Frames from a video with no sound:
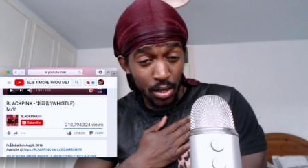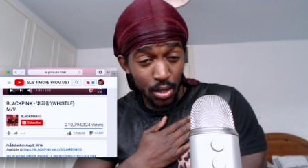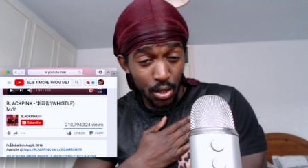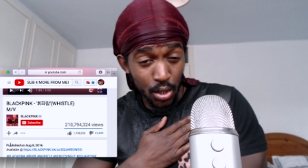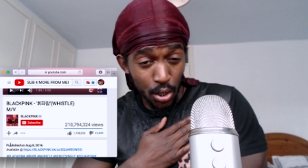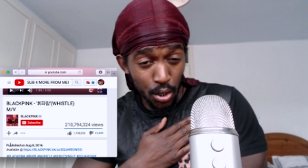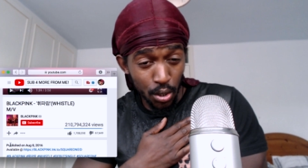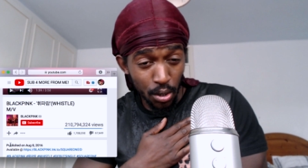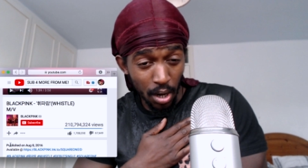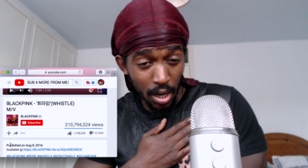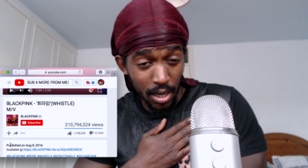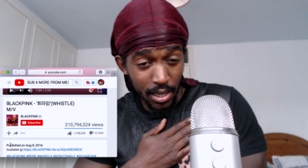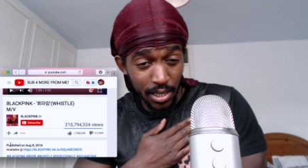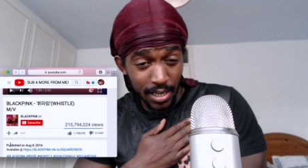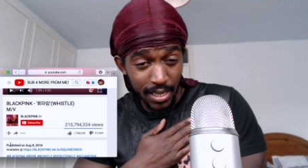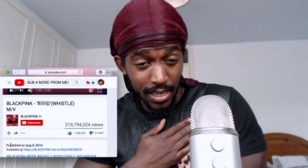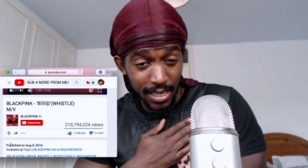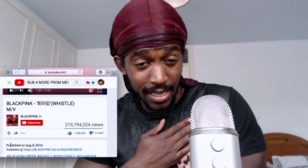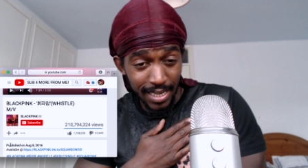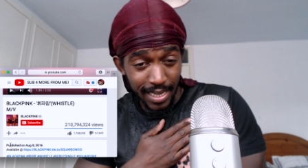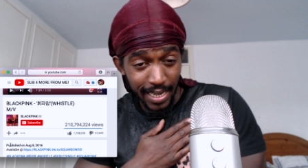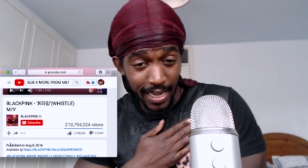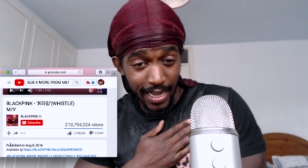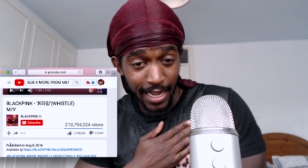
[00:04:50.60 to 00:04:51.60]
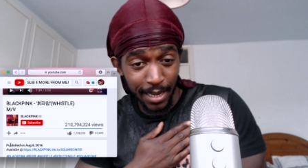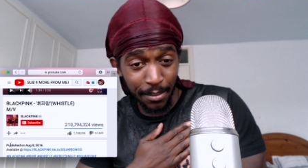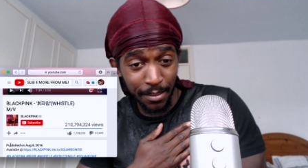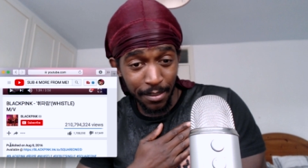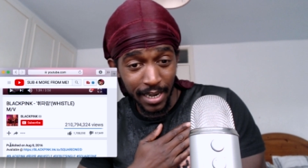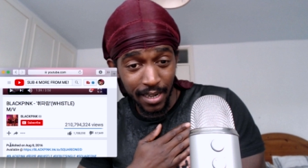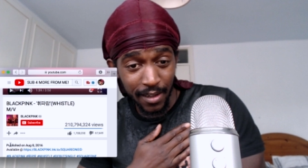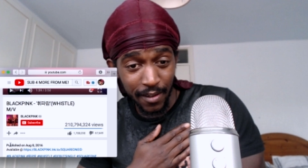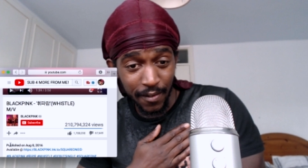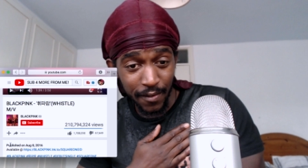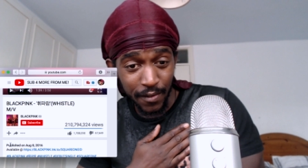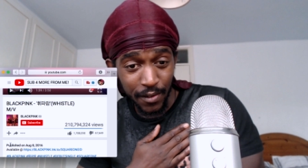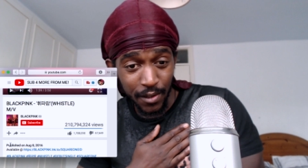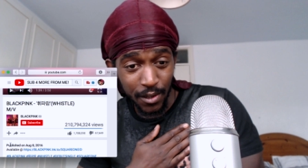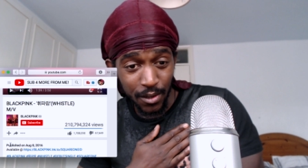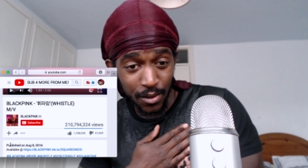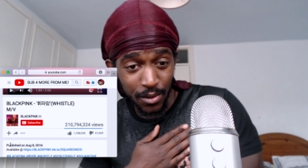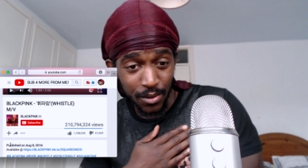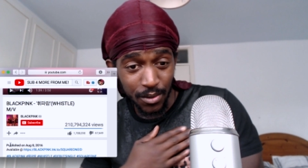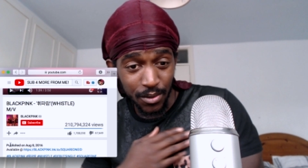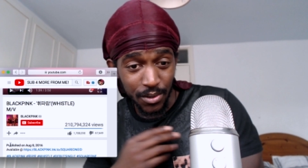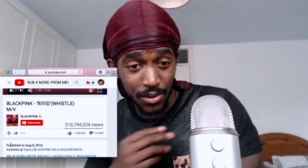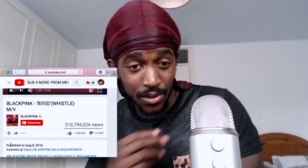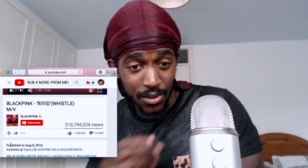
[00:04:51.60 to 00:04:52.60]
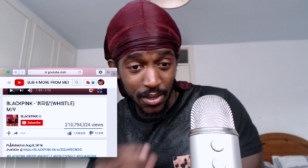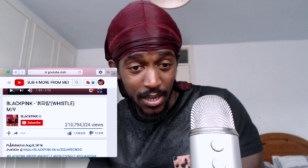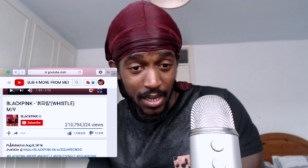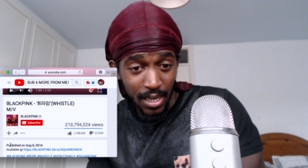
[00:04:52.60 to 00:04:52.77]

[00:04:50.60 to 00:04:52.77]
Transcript: 210 million views.